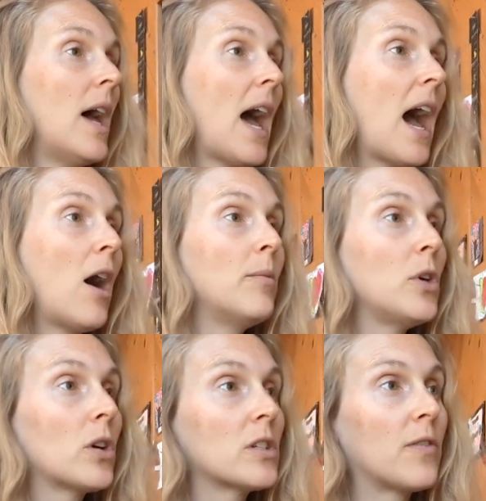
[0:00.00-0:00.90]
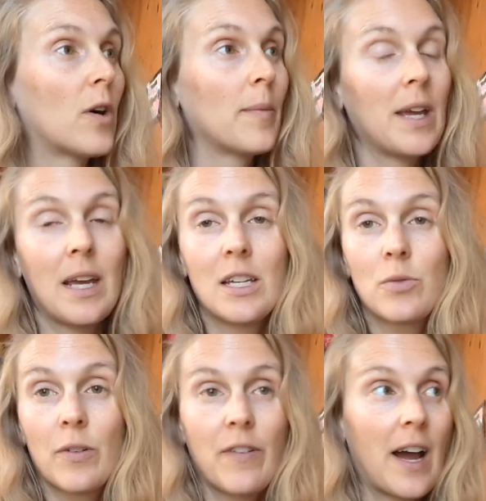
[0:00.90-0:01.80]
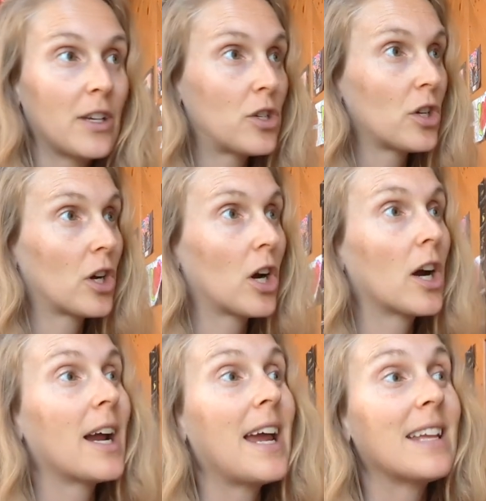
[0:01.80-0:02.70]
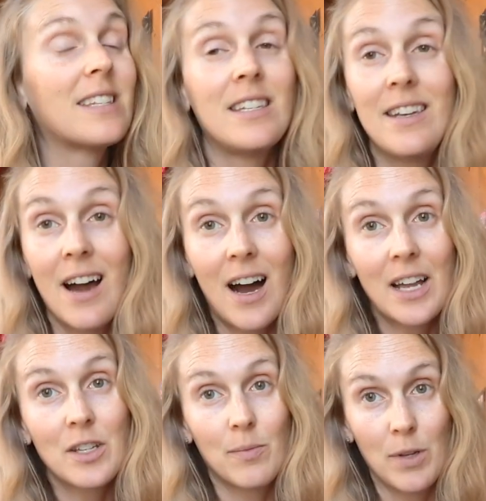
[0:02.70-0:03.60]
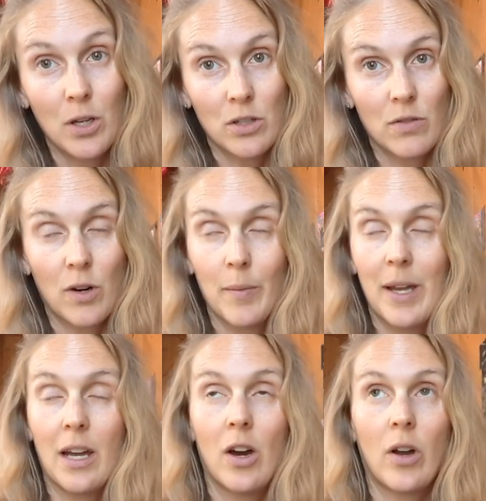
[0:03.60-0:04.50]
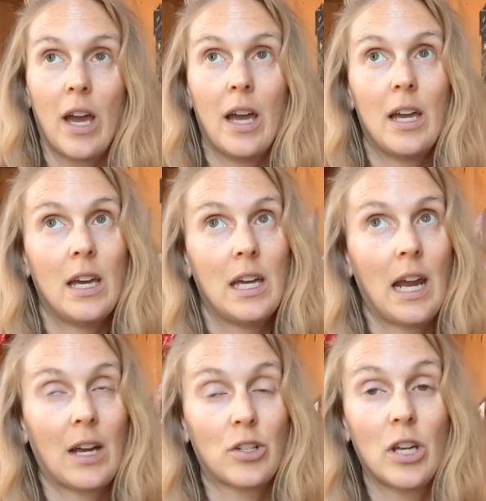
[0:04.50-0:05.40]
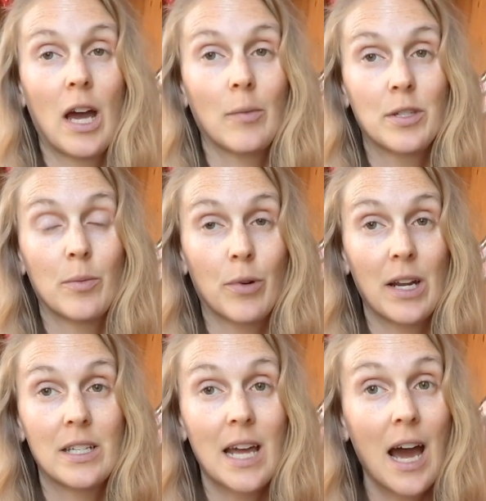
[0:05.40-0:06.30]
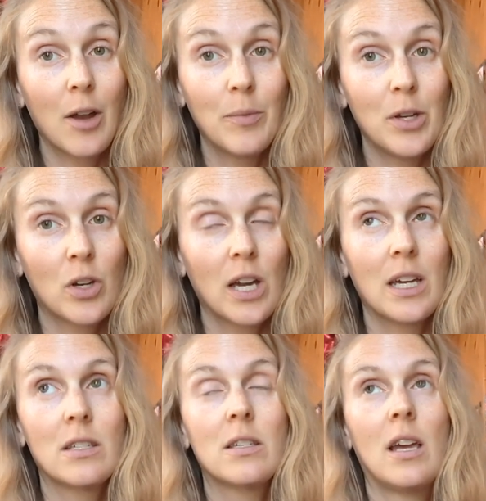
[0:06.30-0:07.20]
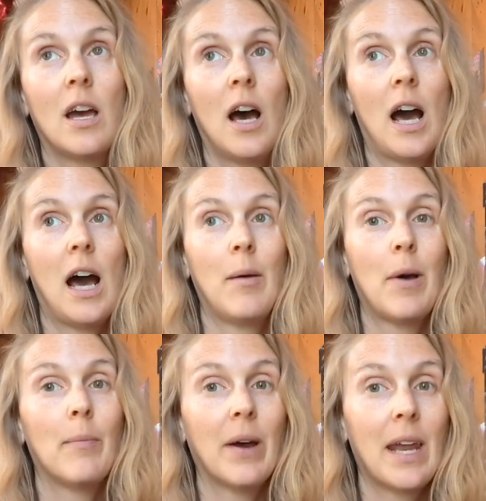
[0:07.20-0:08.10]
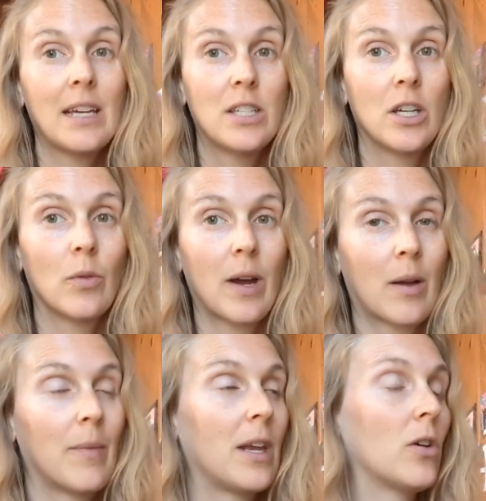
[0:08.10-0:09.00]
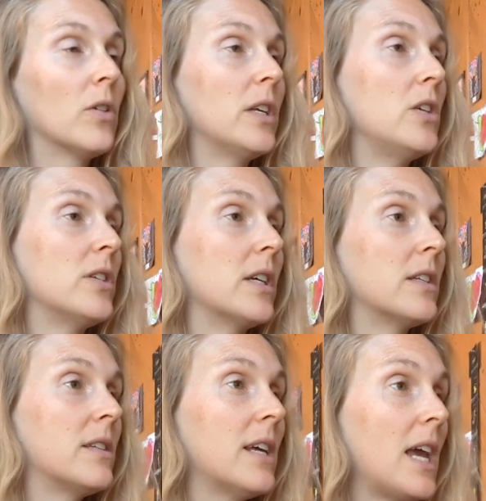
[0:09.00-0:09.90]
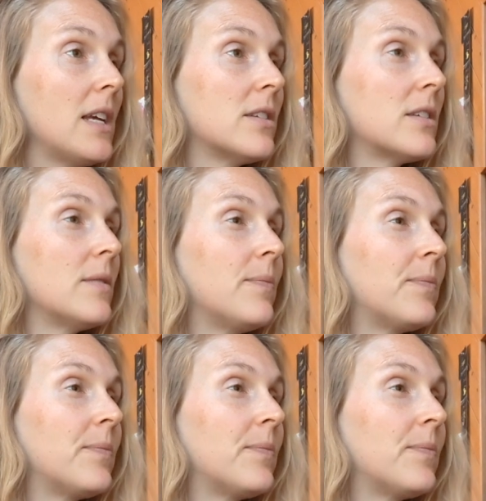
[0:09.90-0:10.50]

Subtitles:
How mucus forming is refined sugar? It's not mucus forming, okay? It actually helps to break down mucus, but I still recommend only using it to taste.